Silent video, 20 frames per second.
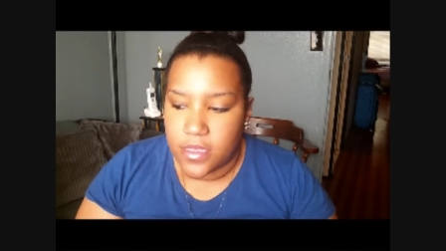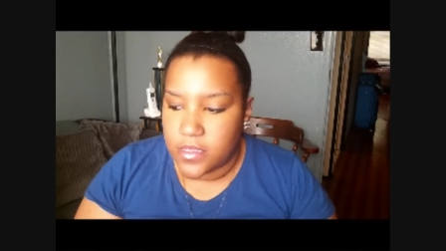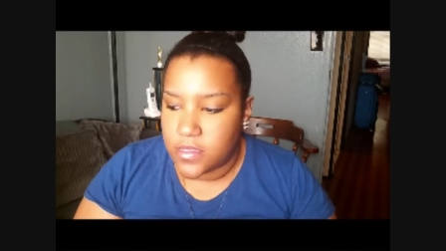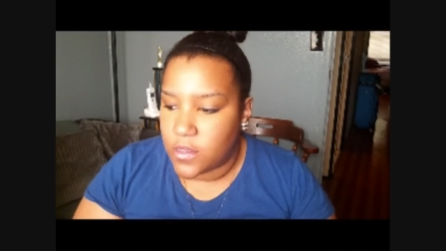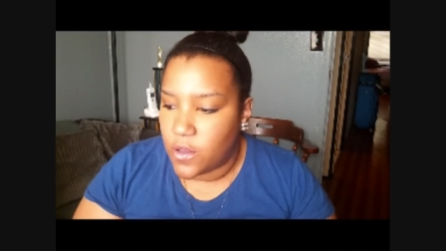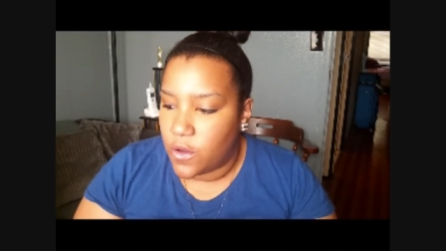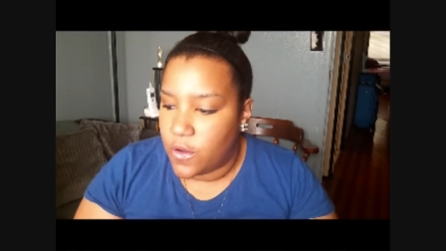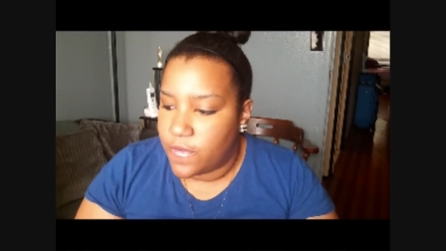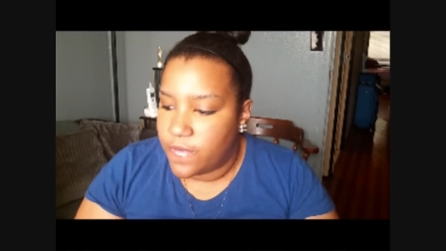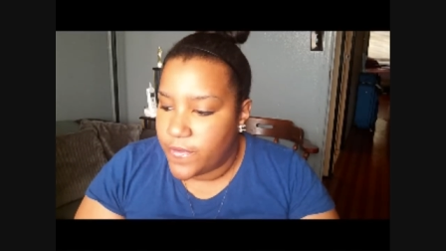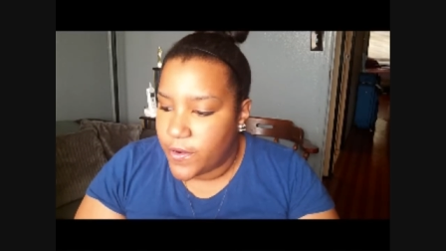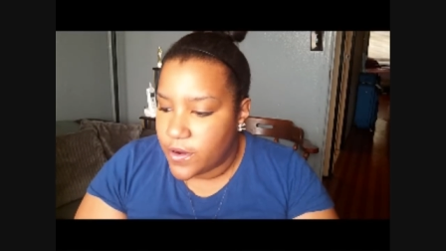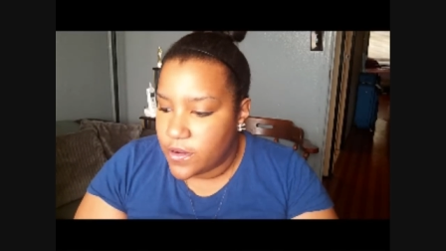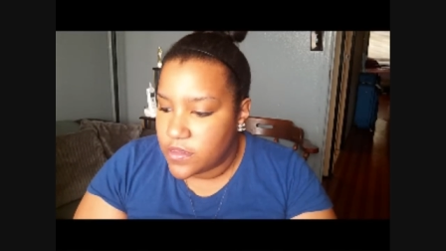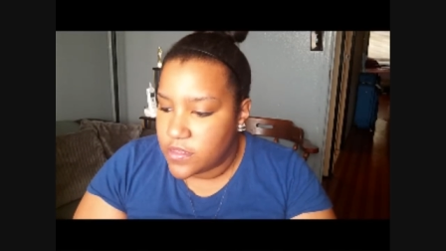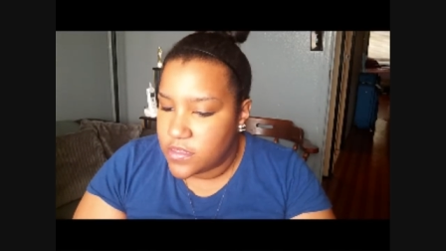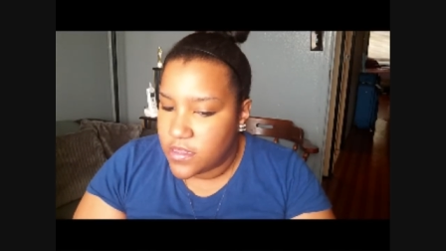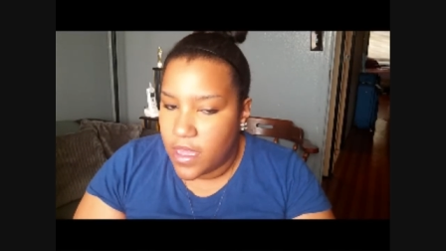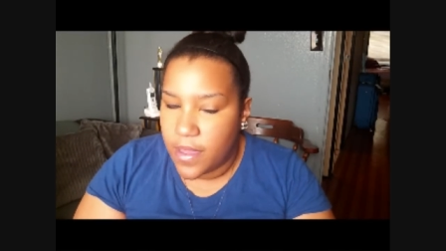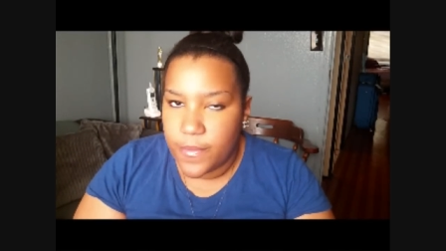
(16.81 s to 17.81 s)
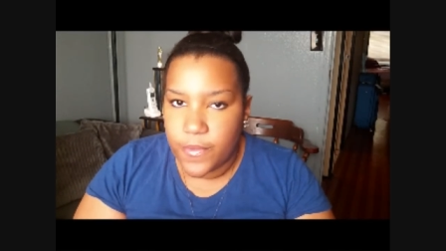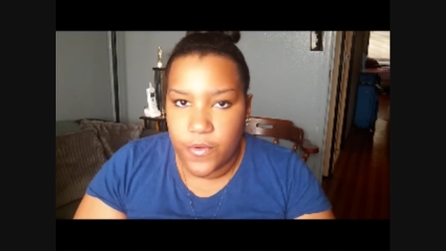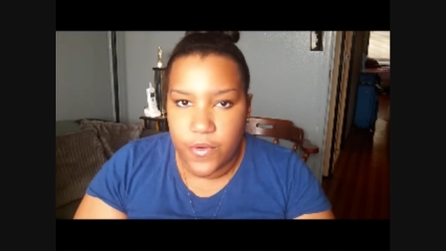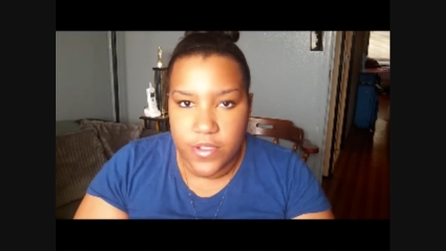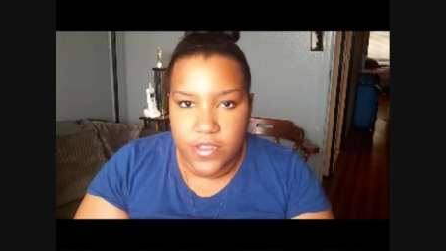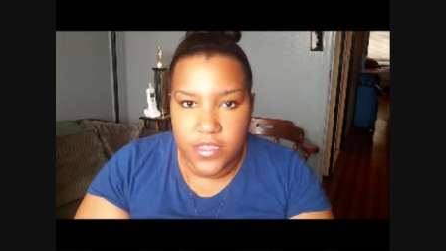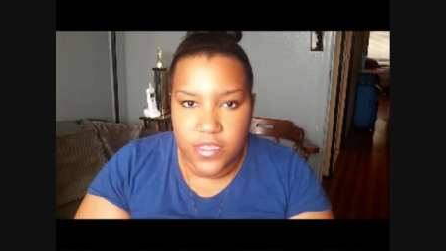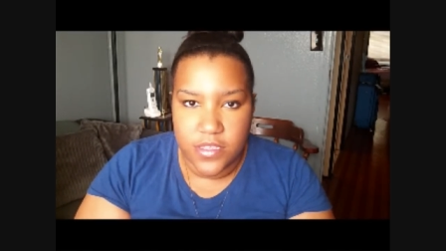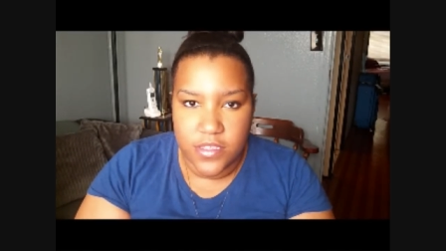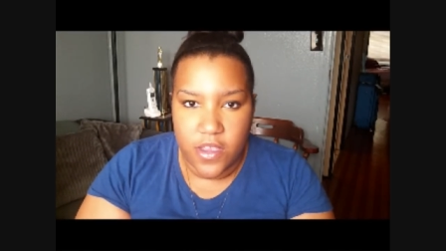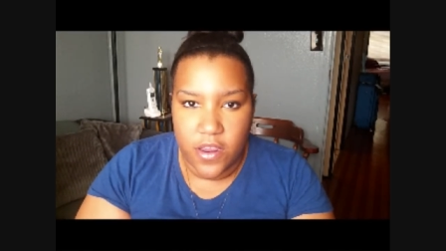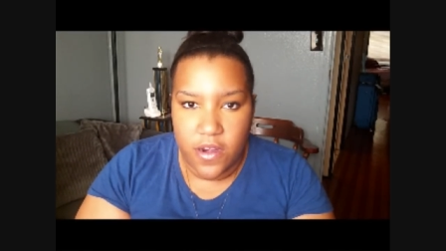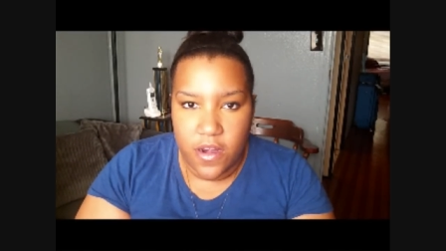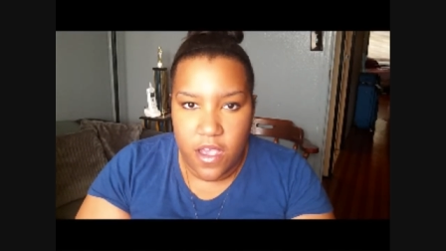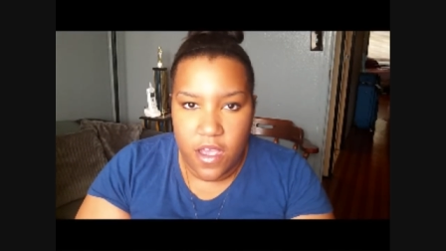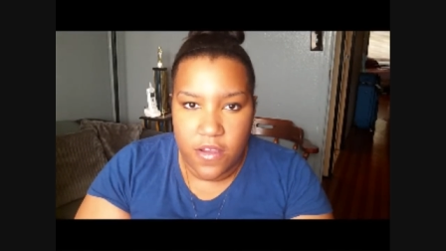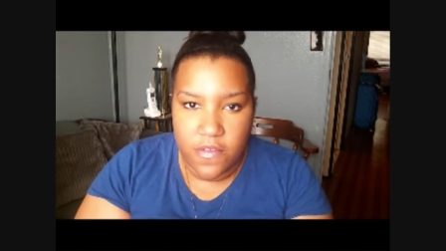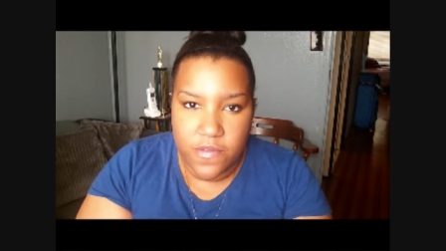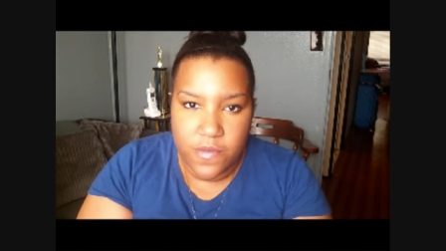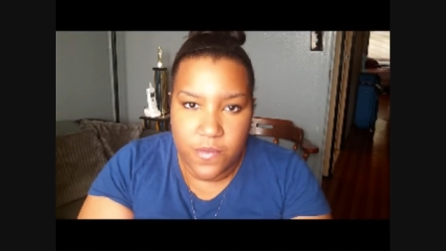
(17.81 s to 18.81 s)
So first I'm going to
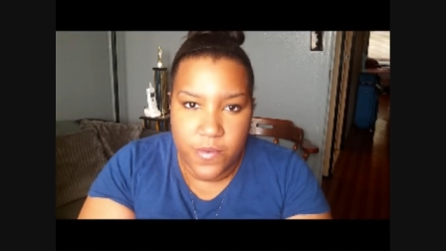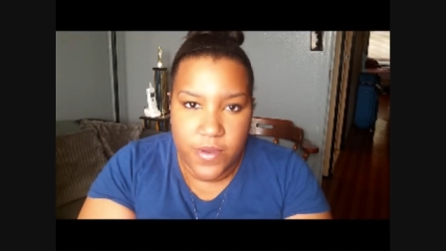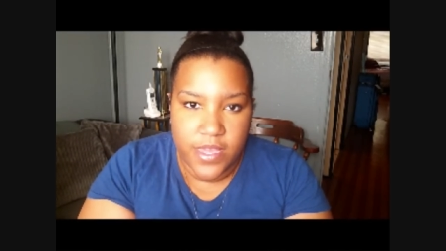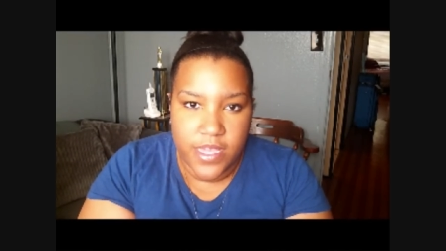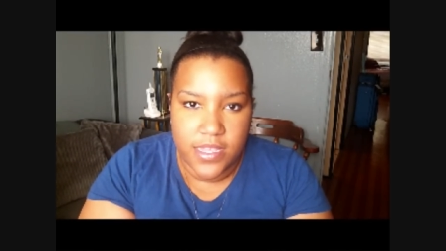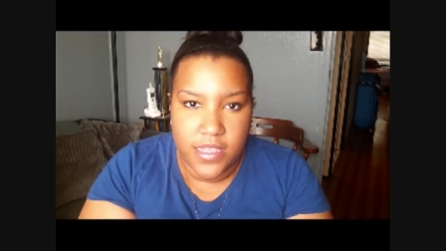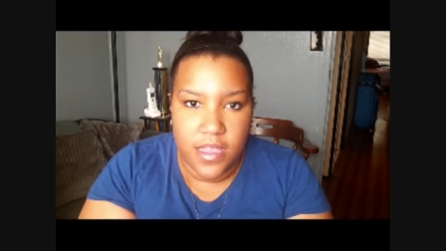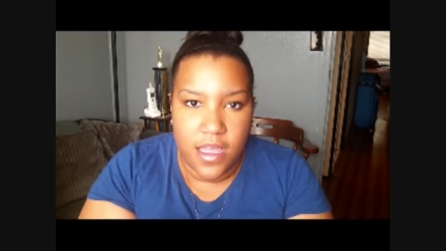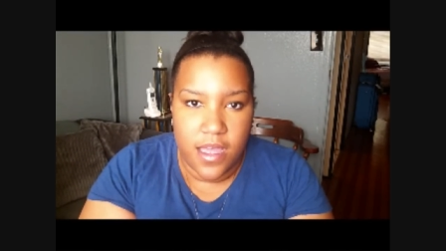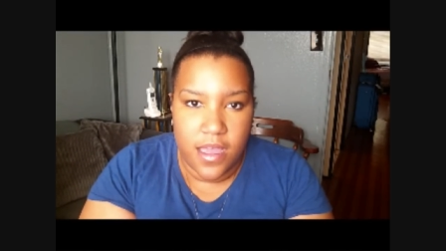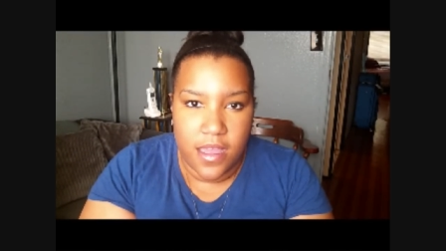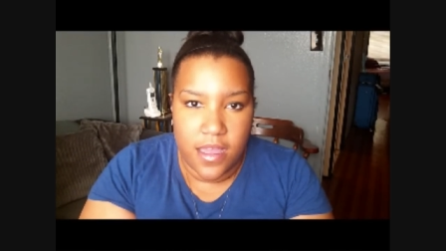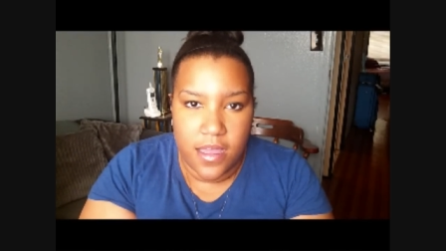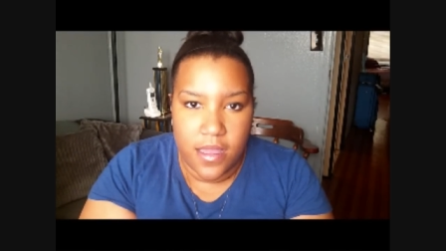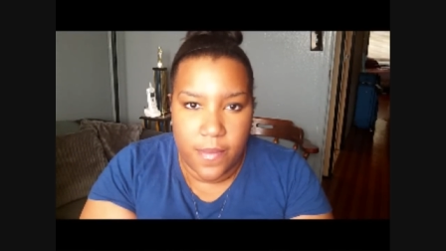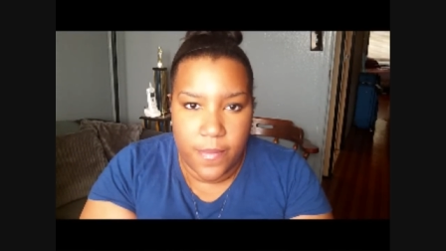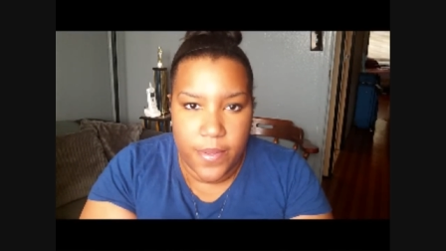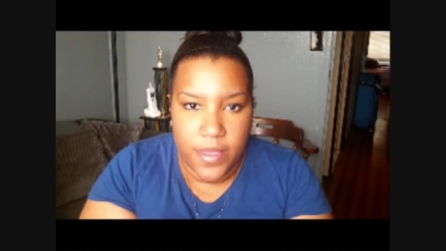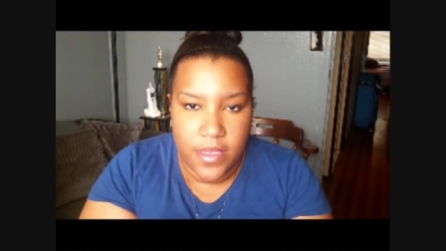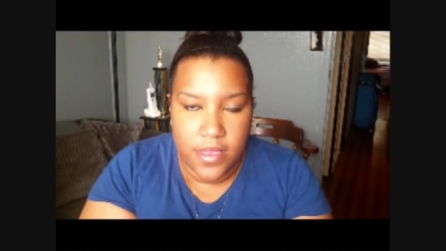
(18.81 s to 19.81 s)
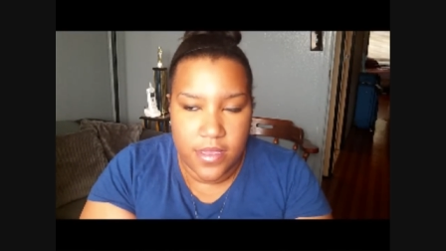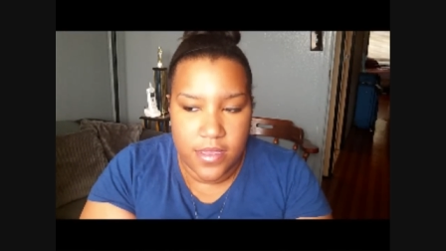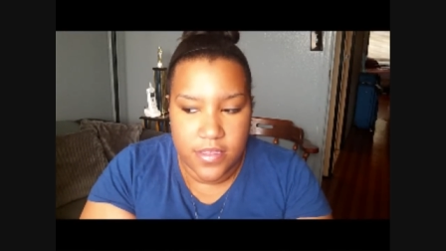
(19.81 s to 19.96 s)
start off with um